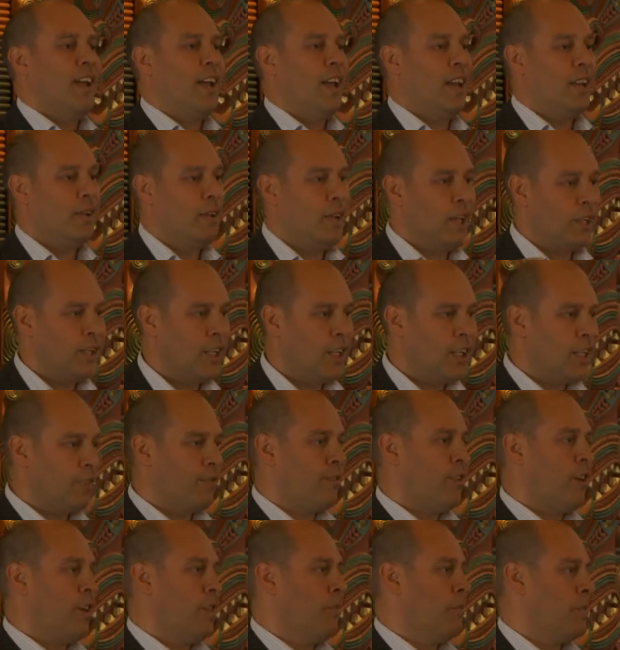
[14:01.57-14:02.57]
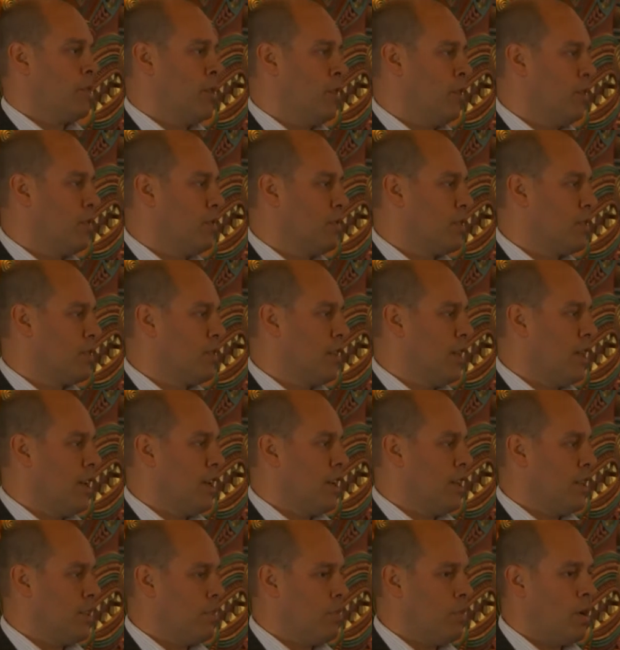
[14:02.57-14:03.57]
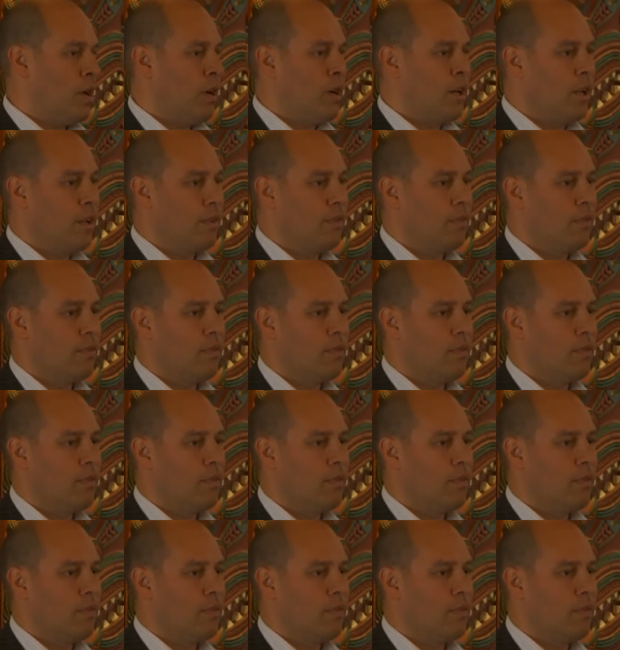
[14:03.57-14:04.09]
and identify themselves as Māori.